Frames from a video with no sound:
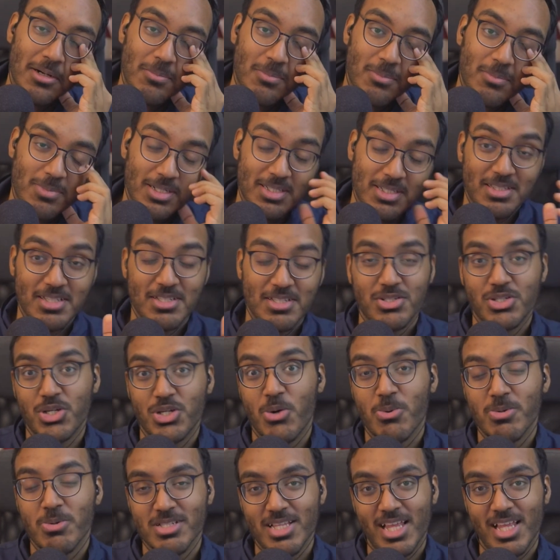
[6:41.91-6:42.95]
But this show
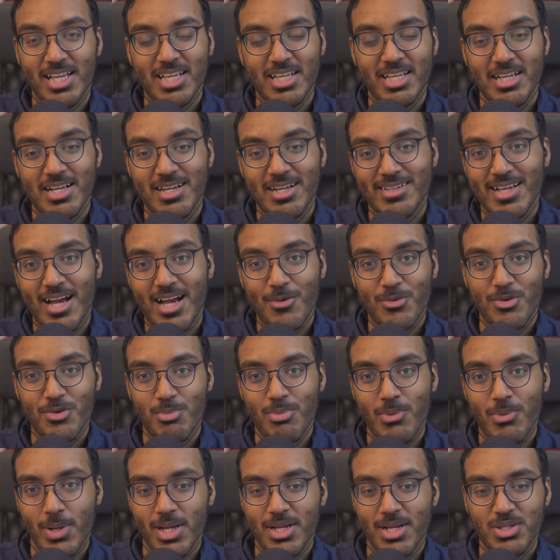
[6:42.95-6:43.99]
is like a
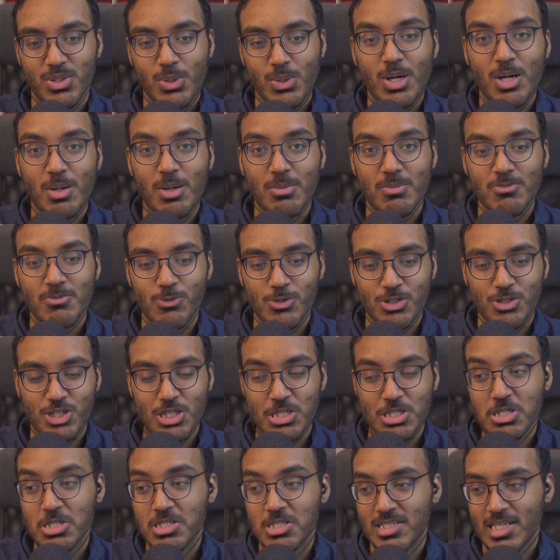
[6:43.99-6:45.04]
counterpoint to her, what she
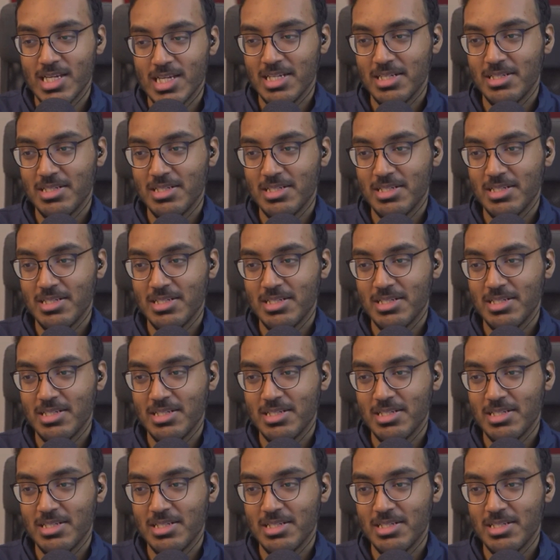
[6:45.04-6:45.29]
just said.